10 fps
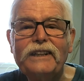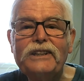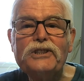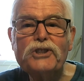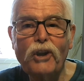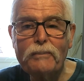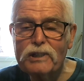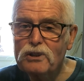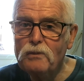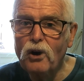And join
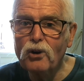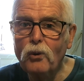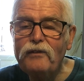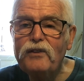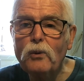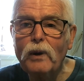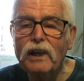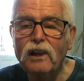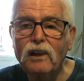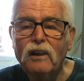me tomorrow, if you
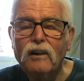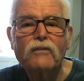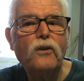will,